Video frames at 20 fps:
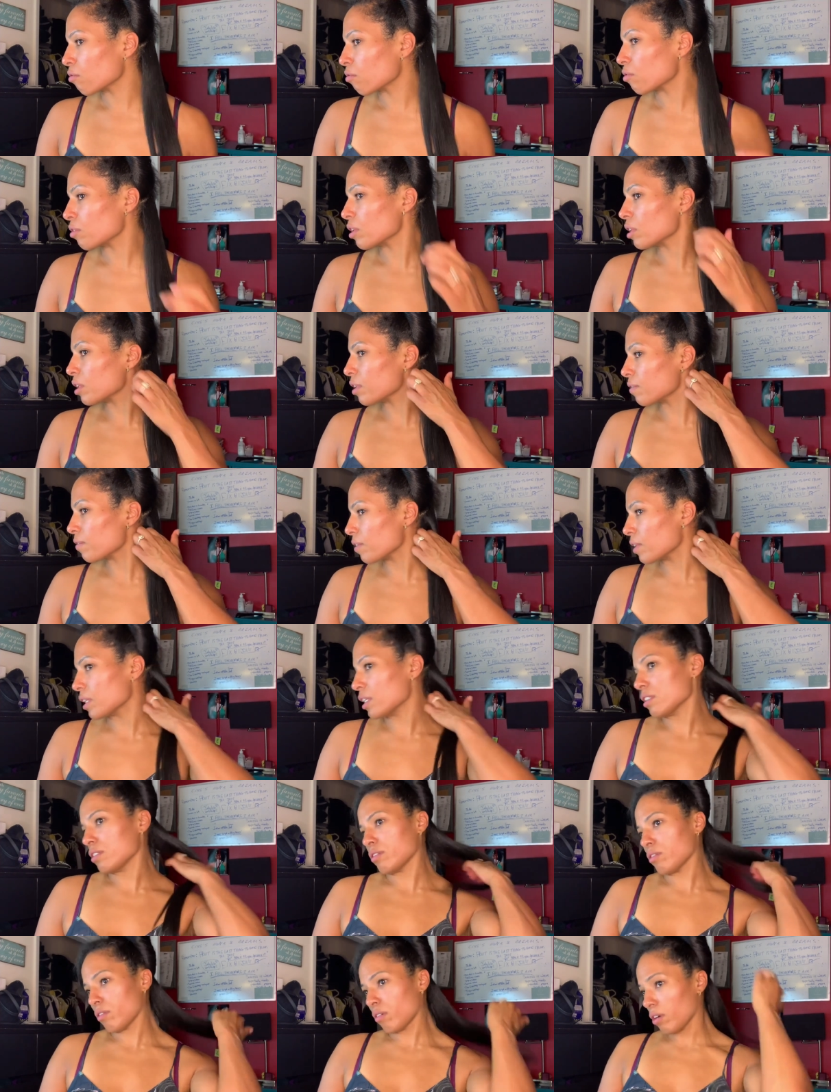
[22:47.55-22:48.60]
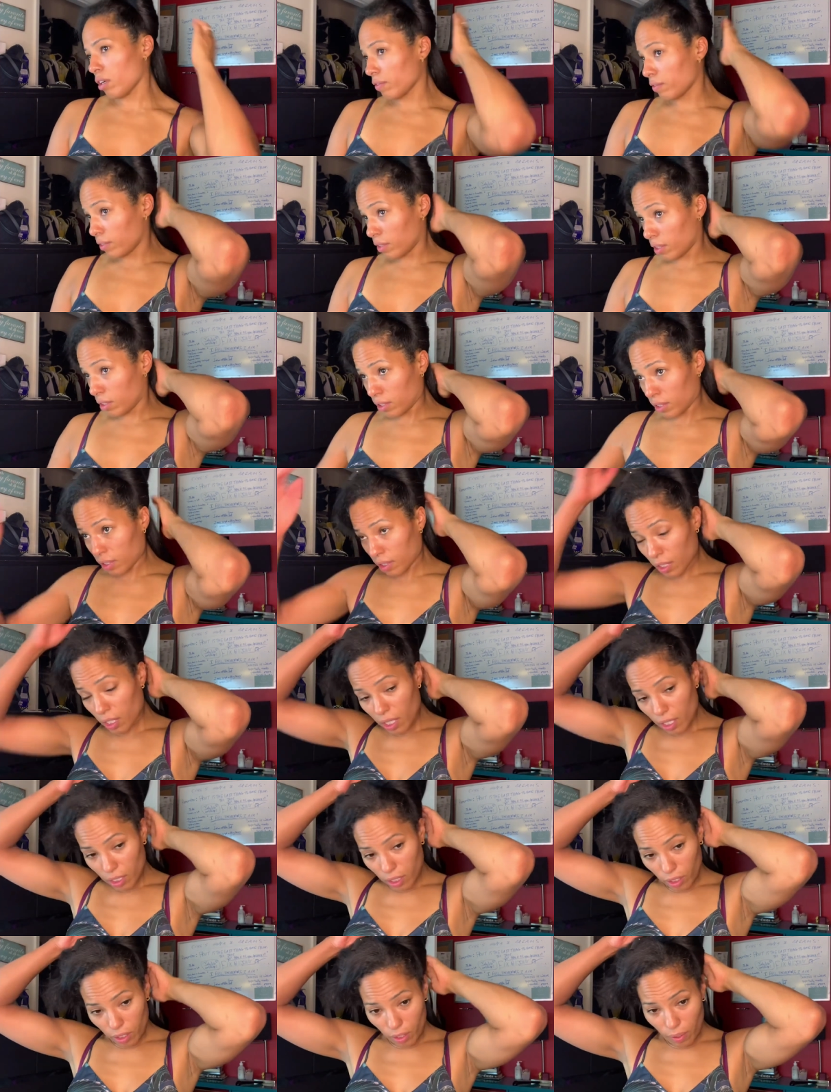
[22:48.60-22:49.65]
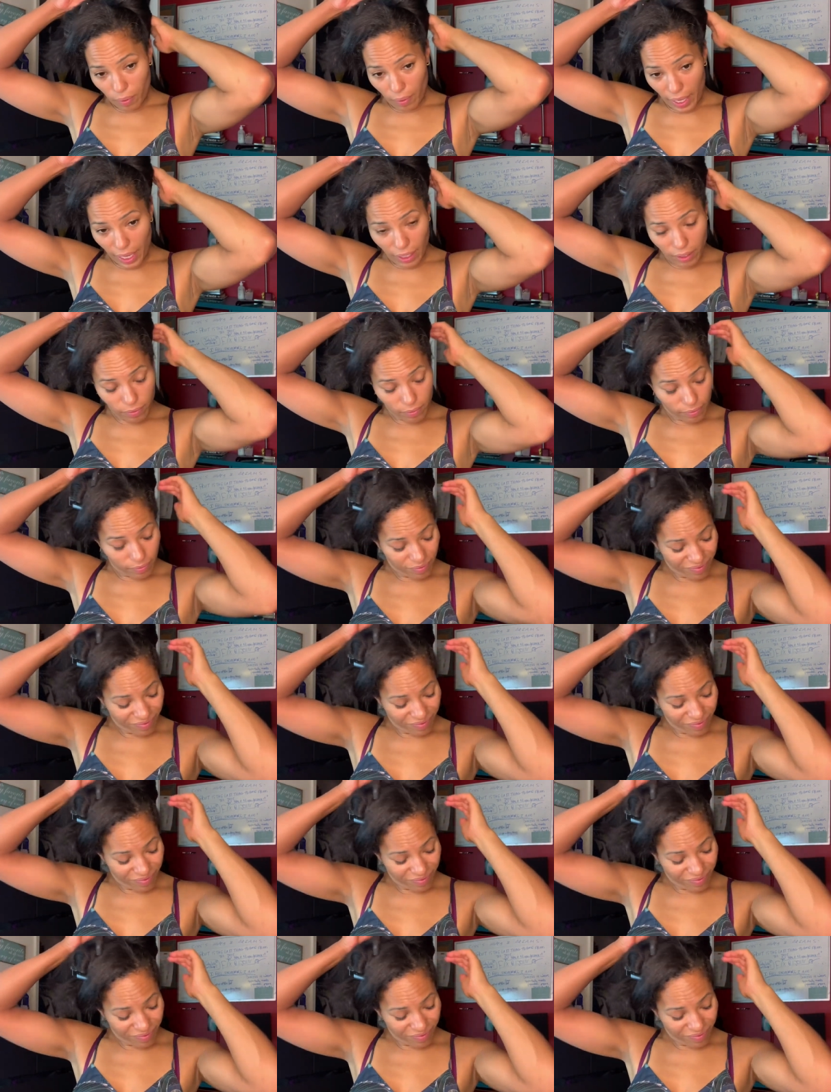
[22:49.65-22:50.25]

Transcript: really freaking soft you know what